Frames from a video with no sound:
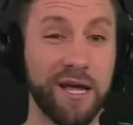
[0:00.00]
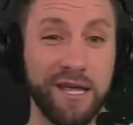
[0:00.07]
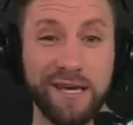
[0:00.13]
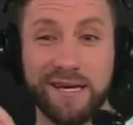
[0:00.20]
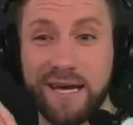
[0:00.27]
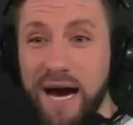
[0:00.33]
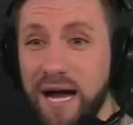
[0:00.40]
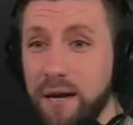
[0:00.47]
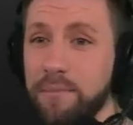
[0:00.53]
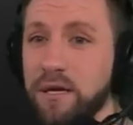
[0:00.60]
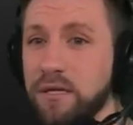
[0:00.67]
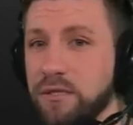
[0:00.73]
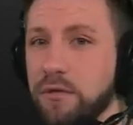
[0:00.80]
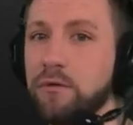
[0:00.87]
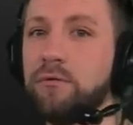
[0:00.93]
you got to
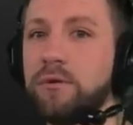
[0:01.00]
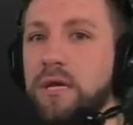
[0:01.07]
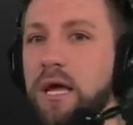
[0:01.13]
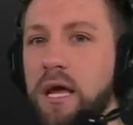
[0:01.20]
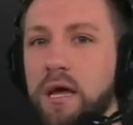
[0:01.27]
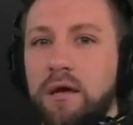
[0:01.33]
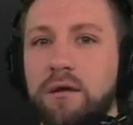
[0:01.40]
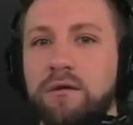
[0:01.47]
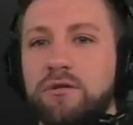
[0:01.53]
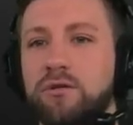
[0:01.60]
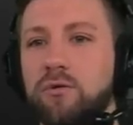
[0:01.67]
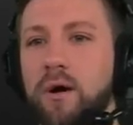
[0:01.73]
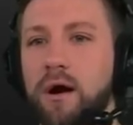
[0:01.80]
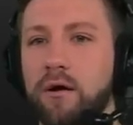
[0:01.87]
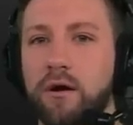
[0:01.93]
be tuned in
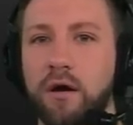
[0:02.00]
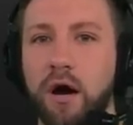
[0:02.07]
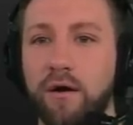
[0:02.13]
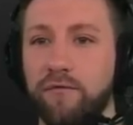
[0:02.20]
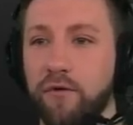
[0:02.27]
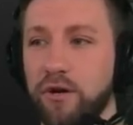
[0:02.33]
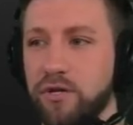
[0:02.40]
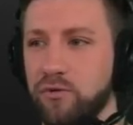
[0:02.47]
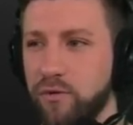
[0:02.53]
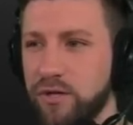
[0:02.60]
to our coverage,